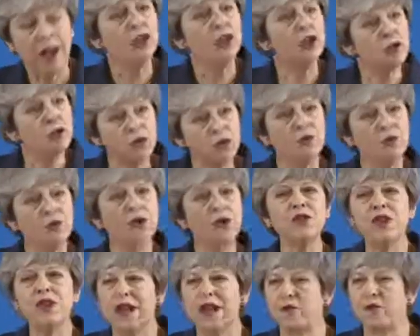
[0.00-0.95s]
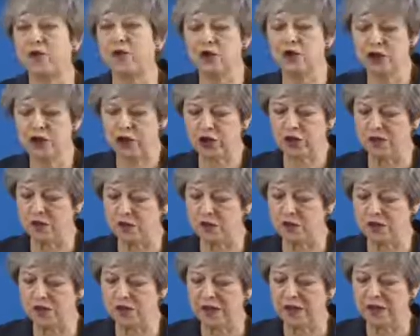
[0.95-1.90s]
You do not have to
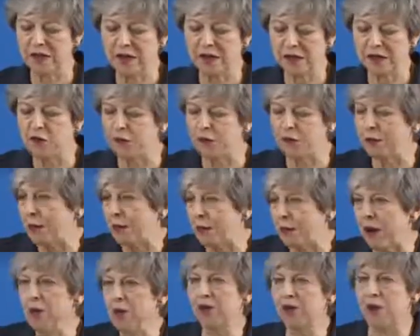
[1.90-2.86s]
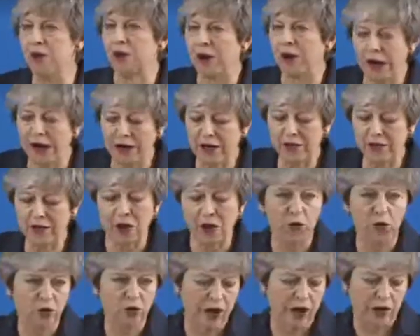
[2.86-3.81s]
choose. You can be both or either
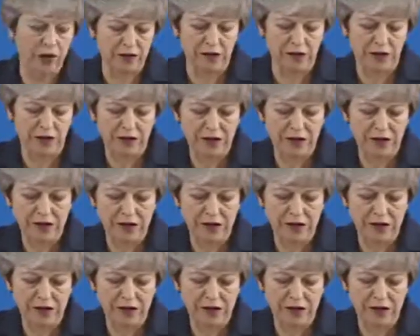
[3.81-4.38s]
or neither.